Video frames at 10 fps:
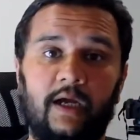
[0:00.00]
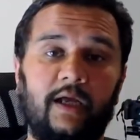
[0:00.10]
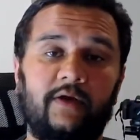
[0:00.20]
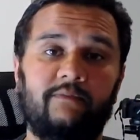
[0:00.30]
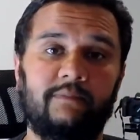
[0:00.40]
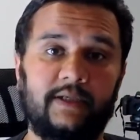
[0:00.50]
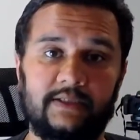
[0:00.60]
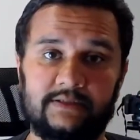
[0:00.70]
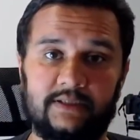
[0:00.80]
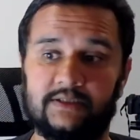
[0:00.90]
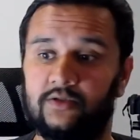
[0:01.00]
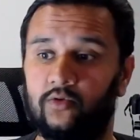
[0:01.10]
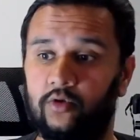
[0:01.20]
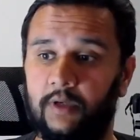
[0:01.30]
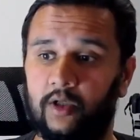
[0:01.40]
have placed this
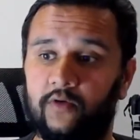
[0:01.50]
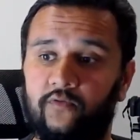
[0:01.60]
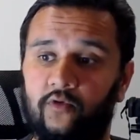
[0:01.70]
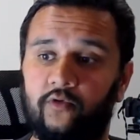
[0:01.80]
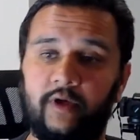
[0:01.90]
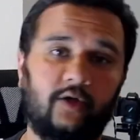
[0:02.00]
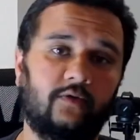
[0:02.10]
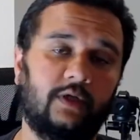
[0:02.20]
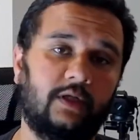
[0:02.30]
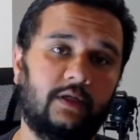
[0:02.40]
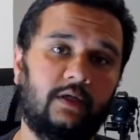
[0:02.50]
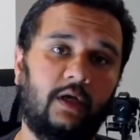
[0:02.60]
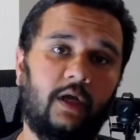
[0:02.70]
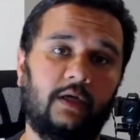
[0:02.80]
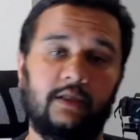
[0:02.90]
Rode microphone right over here,
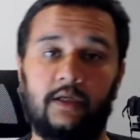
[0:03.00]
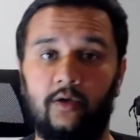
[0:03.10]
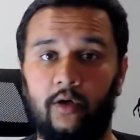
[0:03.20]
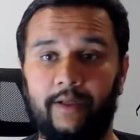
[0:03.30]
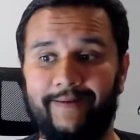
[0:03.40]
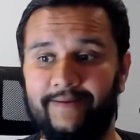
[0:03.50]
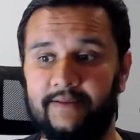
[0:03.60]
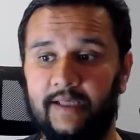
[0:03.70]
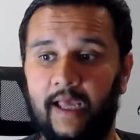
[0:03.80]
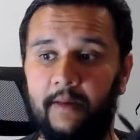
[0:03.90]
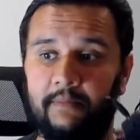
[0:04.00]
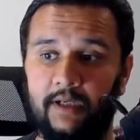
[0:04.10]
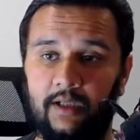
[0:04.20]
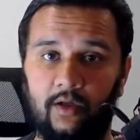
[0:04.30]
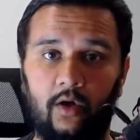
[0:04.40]
and the recording is
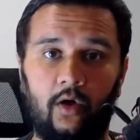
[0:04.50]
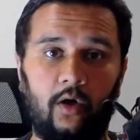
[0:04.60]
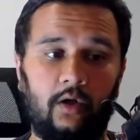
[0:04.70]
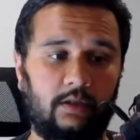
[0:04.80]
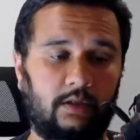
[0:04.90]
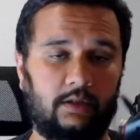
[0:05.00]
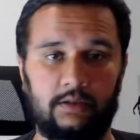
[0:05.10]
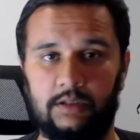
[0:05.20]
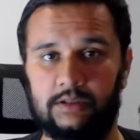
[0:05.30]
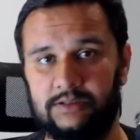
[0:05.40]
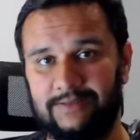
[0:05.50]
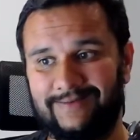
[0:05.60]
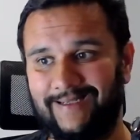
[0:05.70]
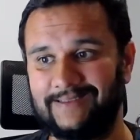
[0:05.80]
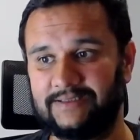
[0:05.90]
happening on this
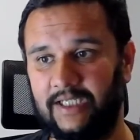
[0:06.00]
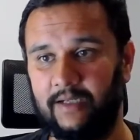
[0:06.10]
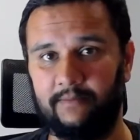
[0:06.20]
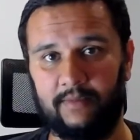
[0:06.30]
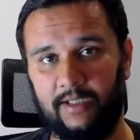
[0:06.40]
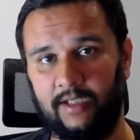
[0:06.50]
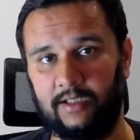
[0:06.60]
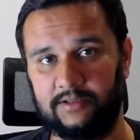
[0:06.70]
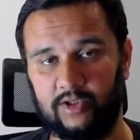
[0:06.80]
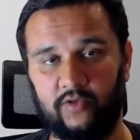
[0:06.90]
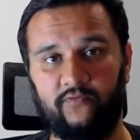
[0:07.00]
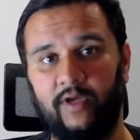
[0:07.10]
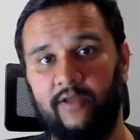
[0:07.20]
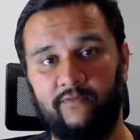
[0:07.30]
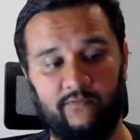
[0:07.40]
Tascam
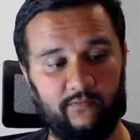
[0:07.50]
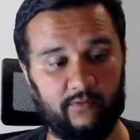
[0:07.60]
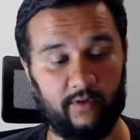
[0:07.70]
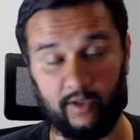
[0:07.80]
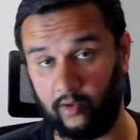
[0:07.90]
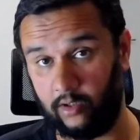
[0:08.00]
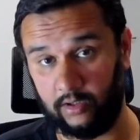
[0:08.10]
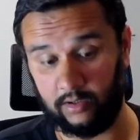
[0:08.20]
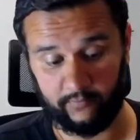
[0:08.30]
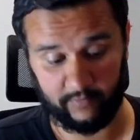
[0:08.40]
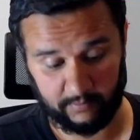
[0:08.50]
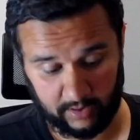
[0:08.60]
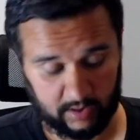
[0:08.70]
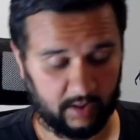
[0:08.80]
DR05 recorder with me,